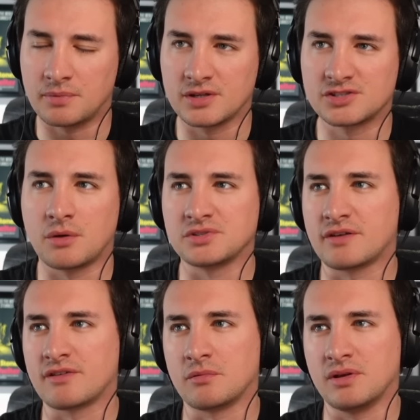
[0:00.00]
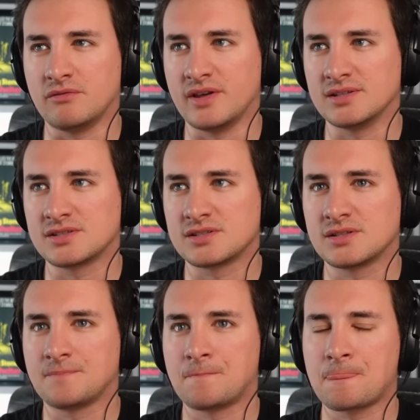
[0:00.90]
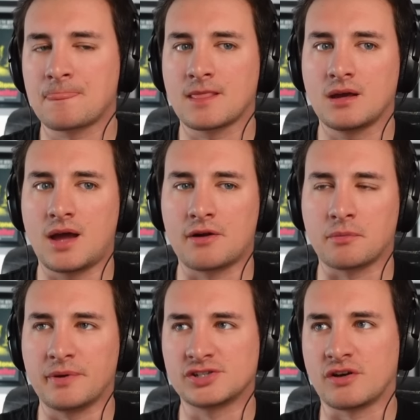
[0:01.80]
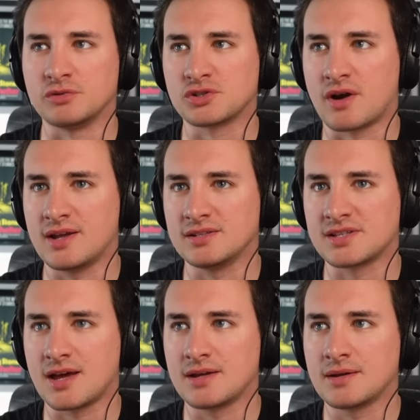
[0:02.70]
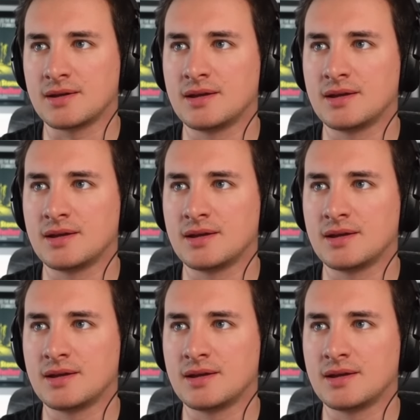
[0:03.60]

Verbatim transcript: Because no one's ever going to beat Vince. Eric Bischoff was no. great in his day.